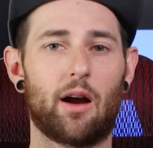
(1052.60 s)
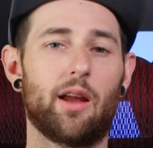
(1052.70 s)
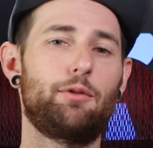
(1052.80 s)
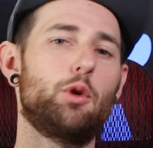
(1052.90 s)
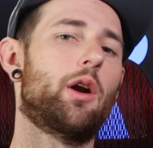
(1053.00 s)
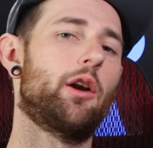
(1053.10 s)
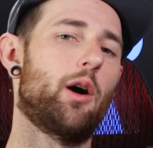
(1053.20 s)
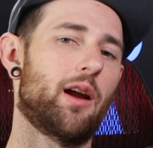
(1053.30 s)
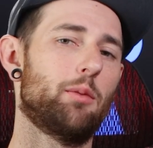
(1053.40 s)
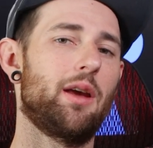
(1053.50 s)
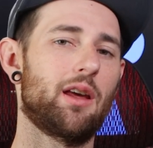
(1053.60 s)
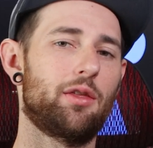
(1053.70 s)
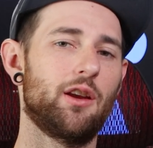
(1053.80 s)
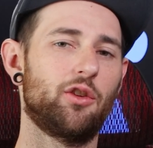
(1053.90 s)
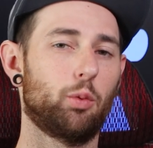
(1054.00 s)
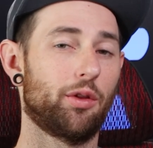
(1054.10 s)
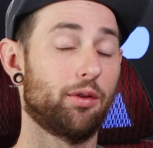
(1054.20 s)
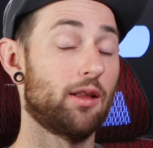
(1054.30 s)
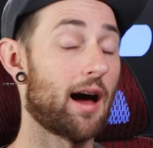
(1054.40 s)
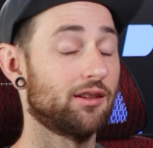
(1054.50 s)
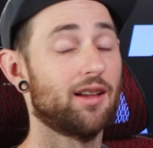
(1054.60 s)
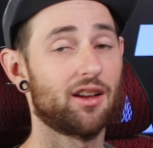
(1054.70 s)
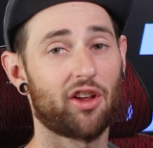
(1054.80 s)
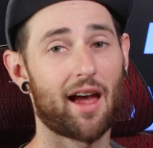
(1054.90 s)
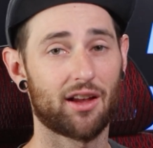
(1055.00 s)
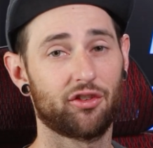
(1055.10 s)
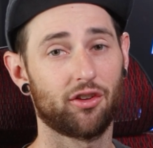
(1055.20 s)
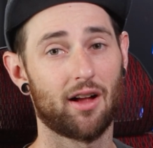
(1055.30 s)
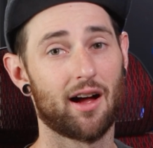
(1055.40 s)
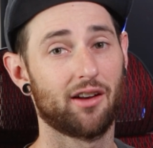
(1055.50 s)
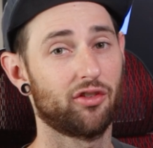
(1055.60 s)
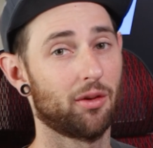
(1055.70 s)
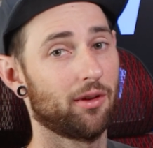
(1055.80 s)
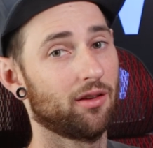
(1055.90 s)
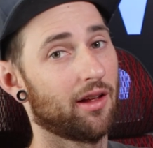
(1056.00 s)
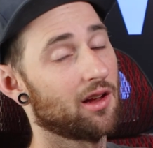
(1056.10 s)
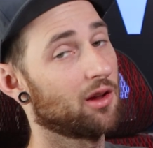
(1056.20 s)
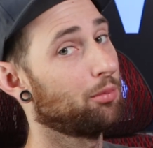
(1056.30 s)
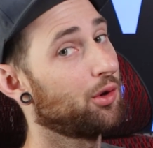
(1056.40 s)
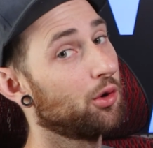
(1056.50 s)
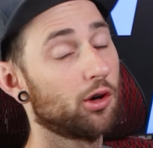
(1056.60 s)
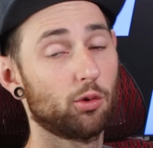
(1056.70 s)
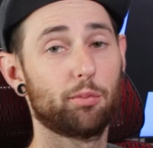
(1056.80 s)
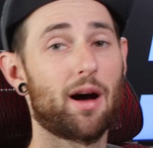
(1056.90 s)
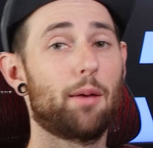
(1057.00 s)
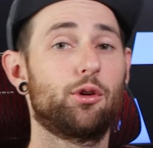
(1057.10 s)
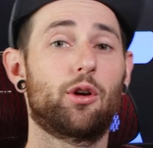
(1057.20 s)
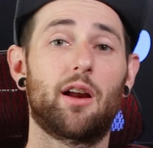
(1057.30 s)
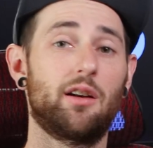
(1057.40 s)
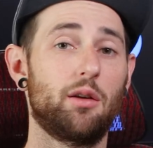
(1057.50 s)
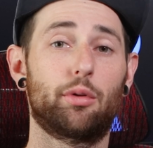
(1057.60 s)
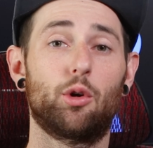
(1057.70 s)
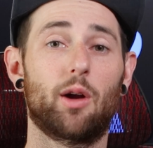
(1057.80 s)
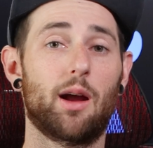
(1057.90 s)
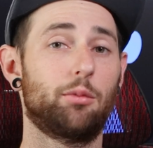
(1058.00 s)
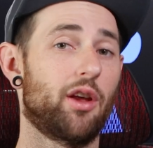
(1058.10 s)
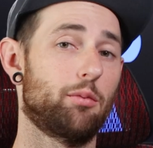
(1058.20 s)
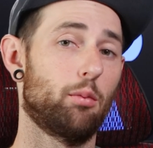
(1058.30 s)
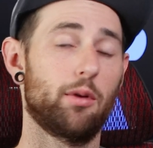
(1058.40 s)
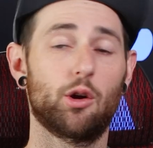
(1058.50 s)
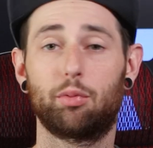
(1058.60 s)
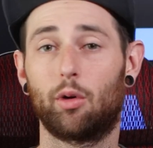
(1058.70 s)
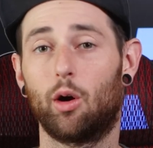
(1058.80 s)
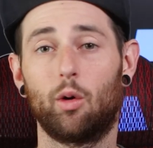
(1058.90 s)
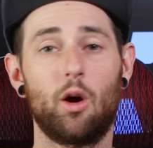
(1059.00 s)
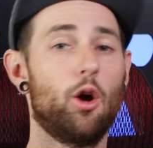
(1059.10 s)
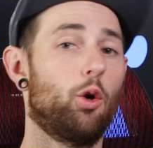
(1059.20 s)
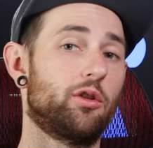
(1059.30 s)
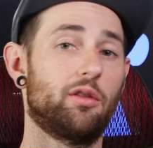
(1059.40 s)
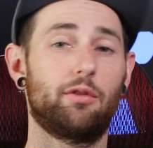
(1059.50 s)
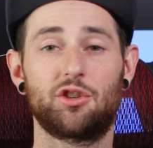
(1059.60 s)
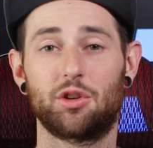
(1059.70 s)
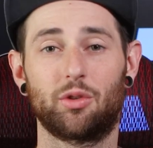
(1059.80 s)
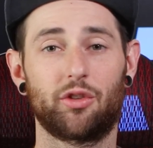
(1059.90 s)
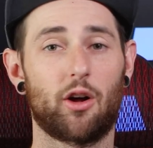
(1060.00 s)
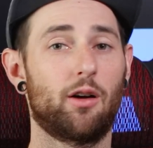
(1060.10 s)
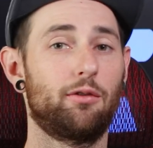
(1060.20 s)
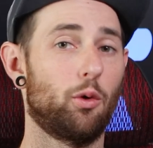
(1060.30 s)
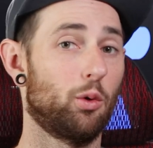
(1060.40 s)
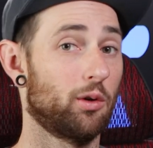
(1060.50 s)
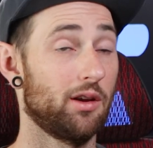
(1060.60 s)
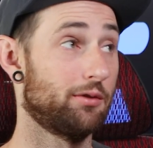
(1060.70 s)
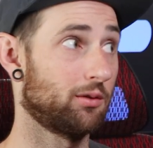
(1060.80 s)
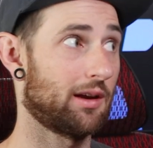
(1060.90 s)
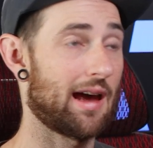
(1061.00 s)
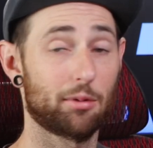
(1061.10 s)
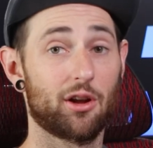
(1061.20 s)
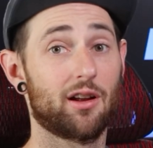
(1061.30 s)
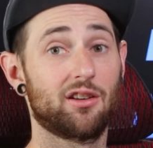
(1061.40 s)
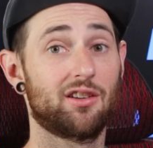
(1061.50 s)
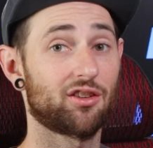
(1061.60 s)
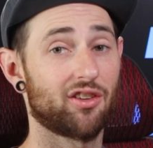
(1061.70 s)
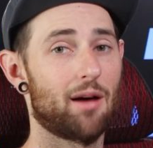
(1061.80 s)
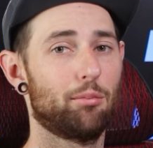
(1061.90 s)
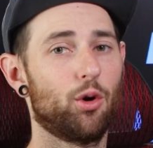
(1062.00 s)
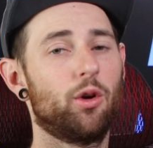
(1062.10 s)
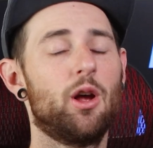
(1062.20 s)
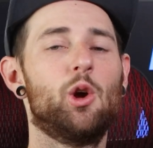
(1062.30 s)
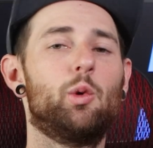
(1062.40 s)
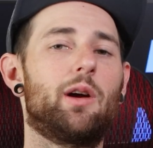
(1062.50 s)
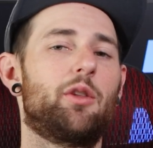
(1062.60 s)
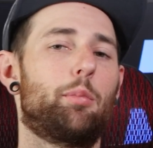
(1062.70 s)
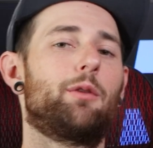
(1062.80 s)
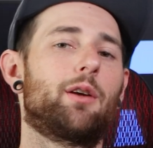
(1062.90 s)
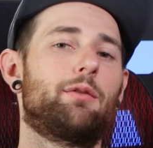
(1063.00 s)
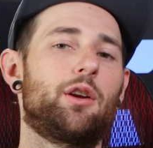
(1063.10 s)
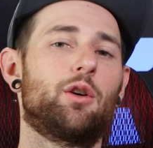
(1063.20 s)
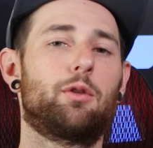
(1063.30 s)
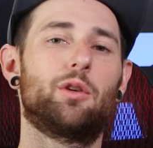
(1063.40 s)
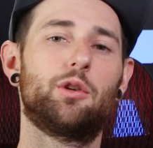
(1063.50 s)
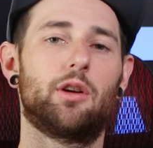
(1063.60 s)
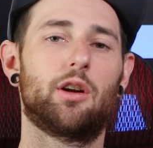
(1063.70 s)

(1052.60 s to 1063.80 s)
Now, if you wanna know how to make these with a lot less hassle on something like a computer with popular editing programs like Premiere Pro or DaVinci Resolve or even CapCut on desktop mode, we have the perfect video for you